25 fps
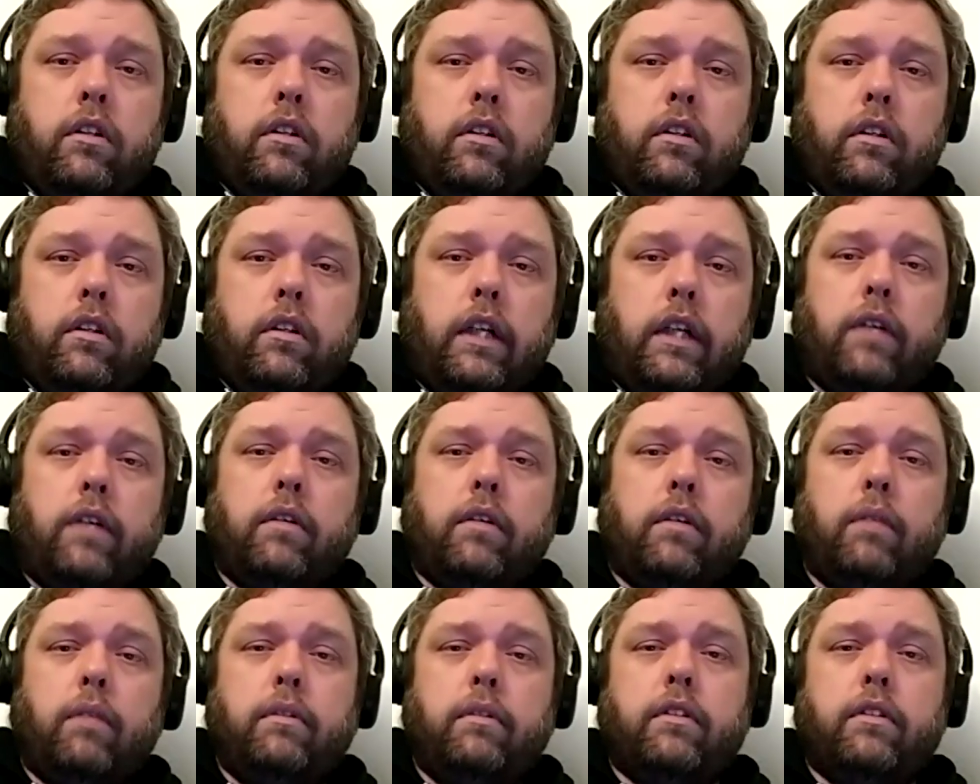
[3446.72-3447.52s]
Yeah, don't
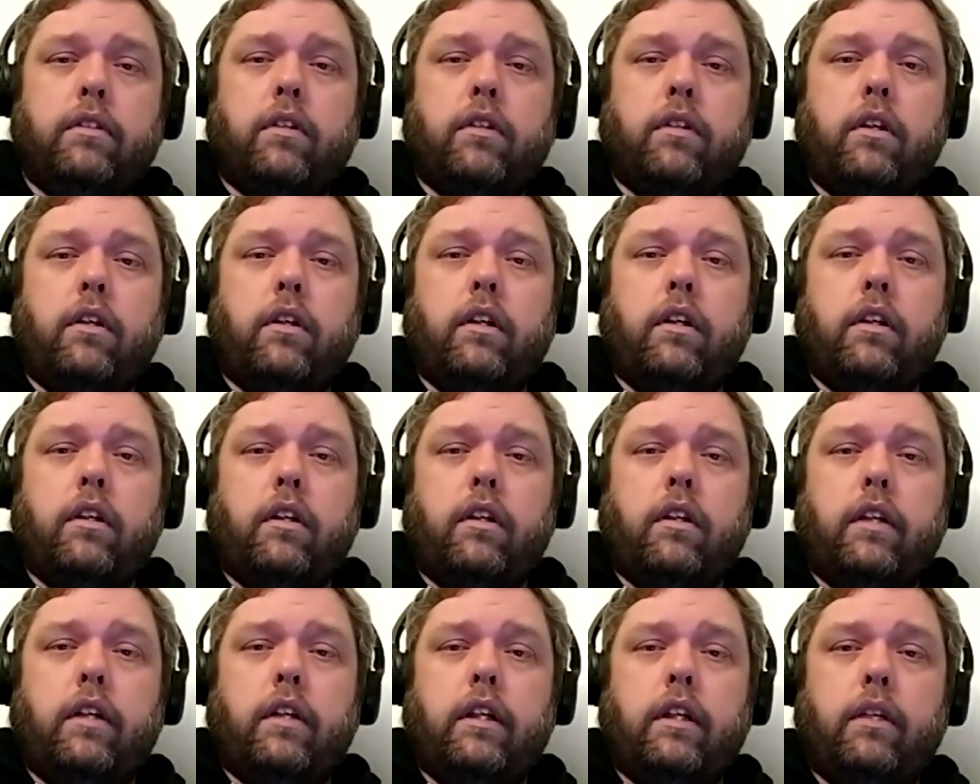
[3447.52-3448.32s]
get me started on
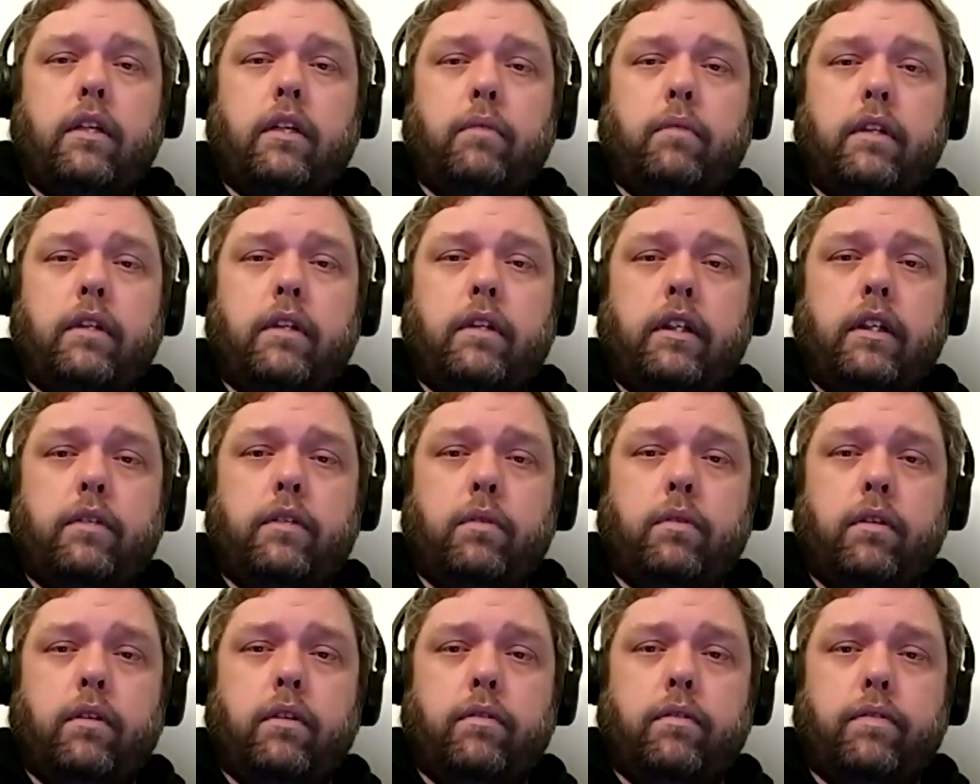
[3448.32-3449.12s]
that. I'm a
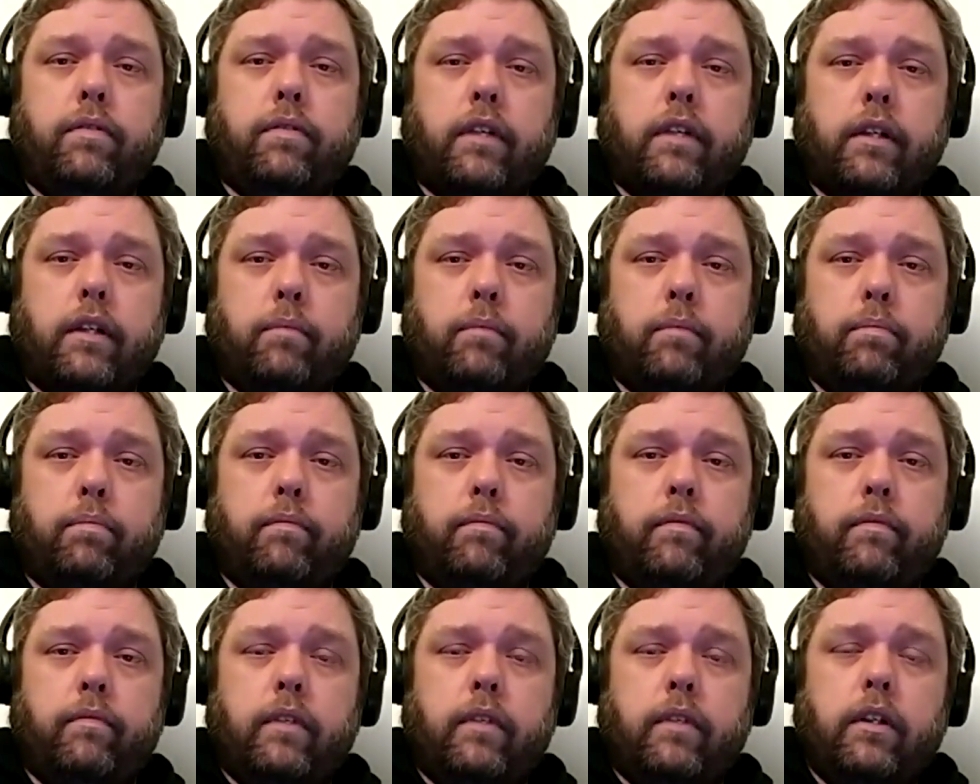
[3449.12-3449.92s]
D12 fucking
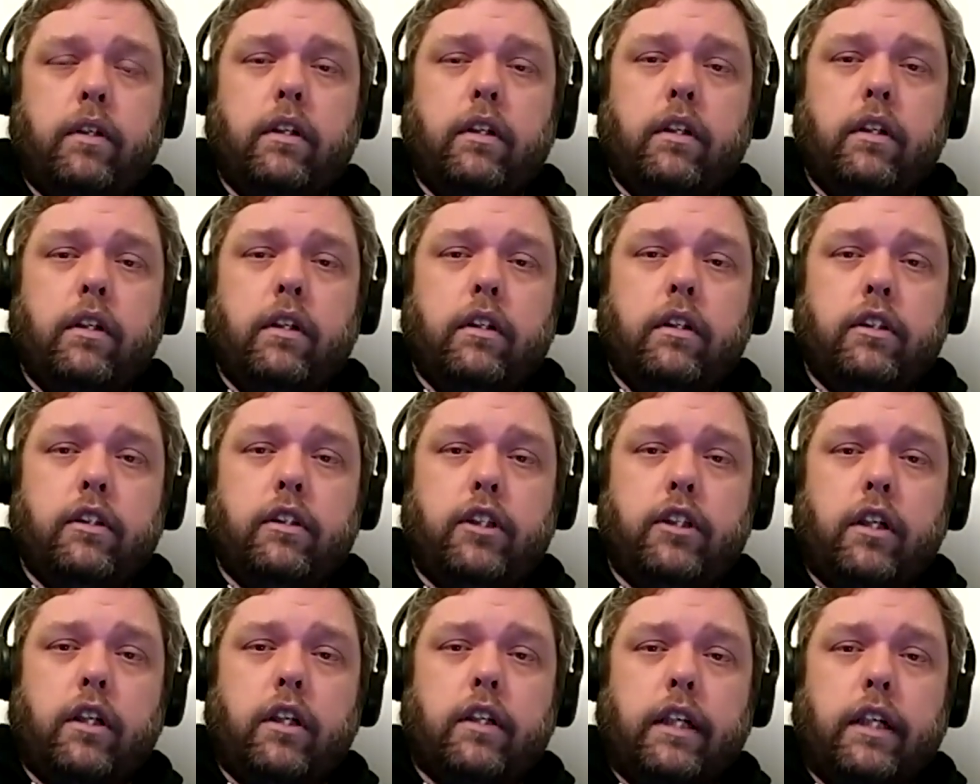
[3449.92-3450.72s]

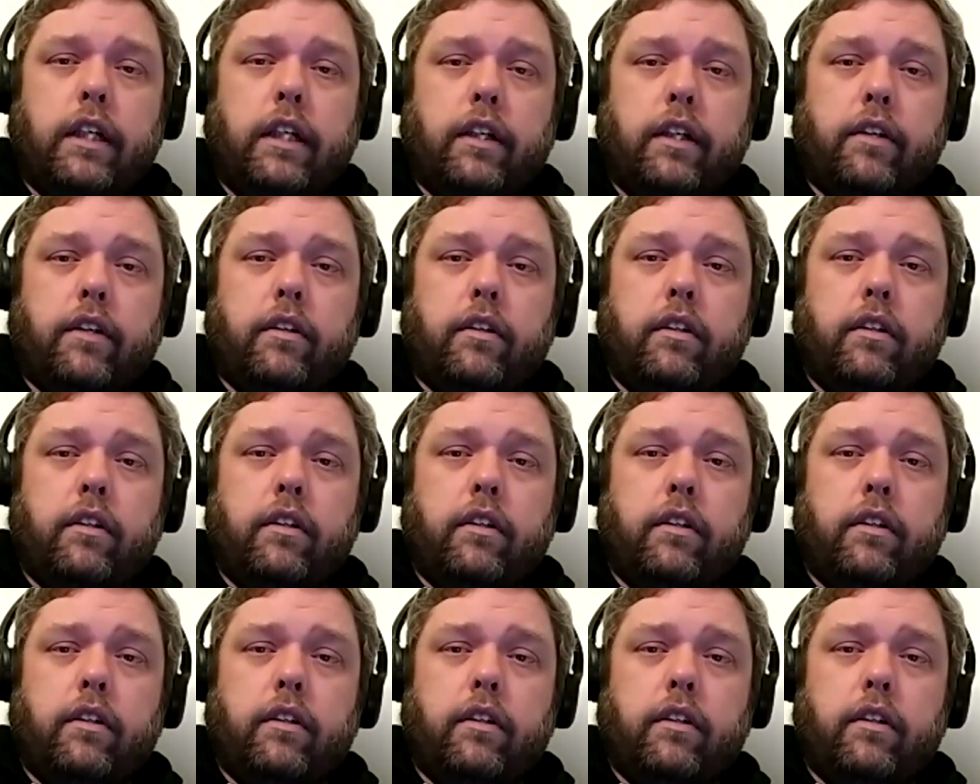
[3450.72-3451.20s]
junkie, dude.